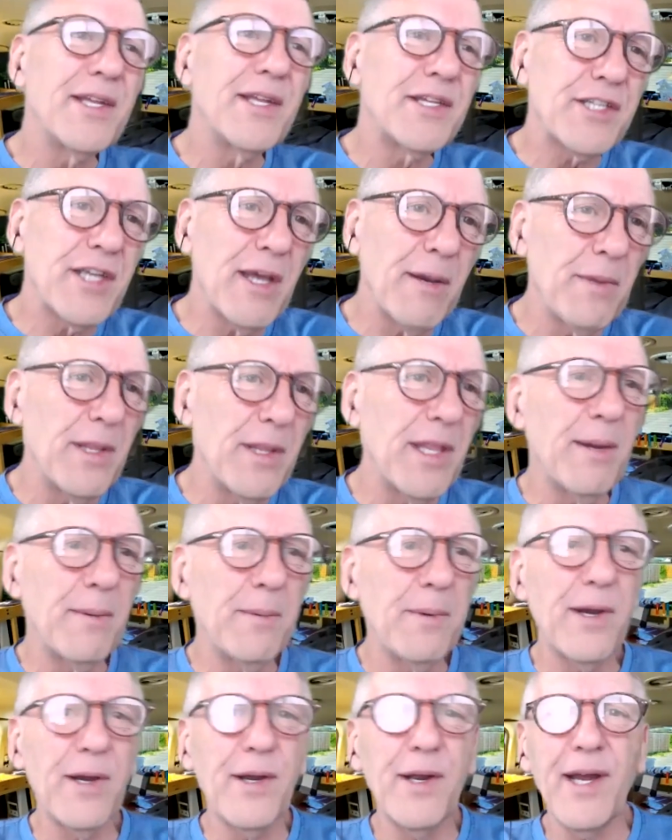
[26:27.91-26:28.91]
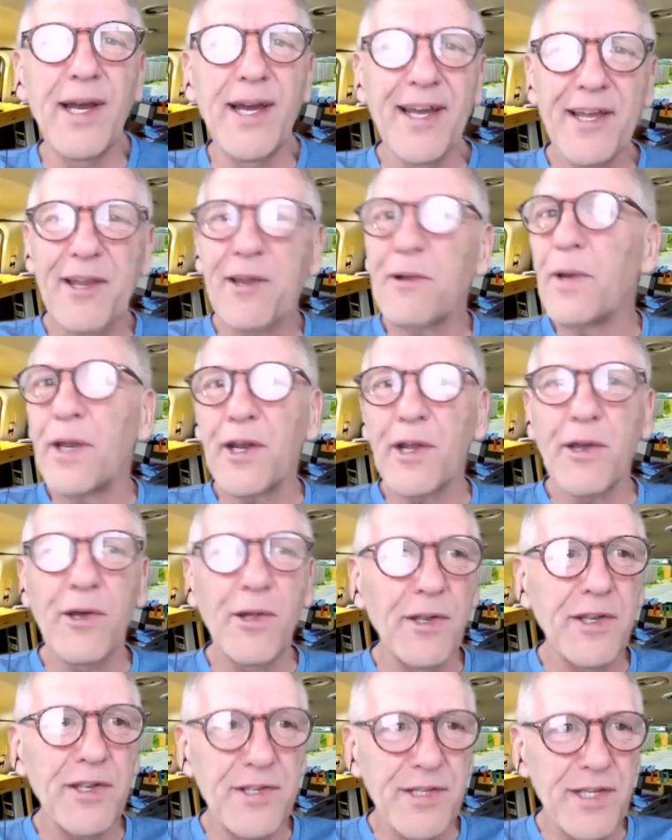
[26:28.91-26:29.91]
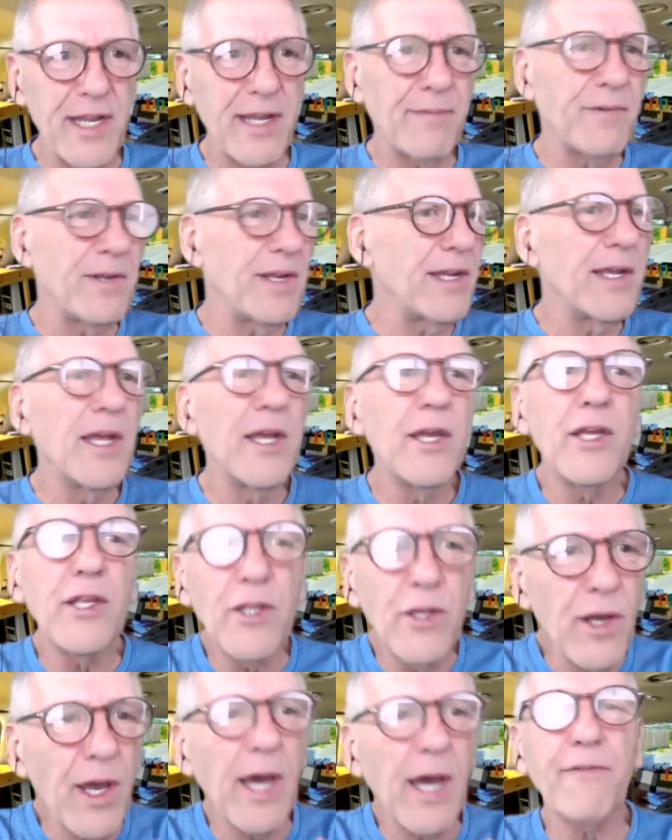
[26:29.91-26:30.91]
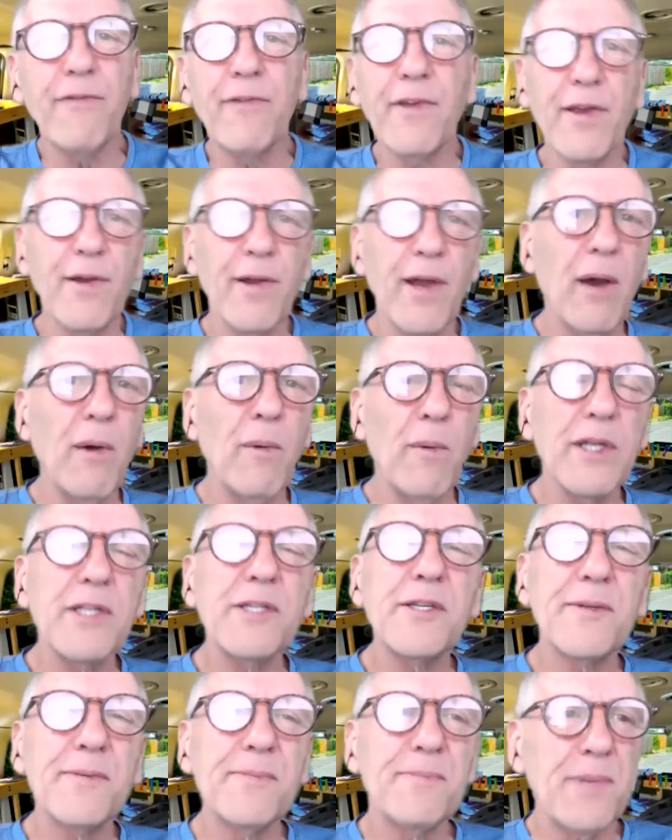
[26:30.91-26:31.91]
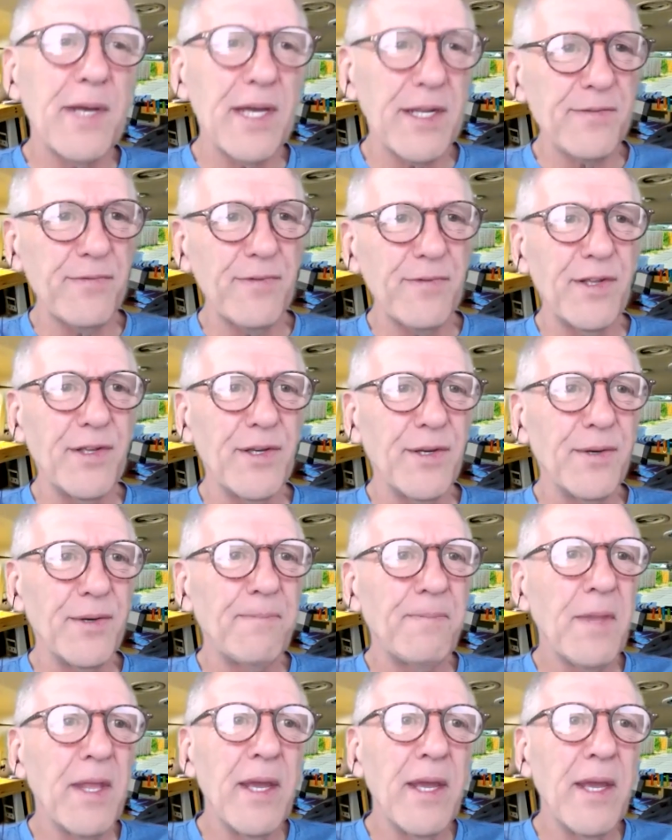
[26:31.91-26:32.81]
Some of them are critical to safety. You got to figure out what's best for you.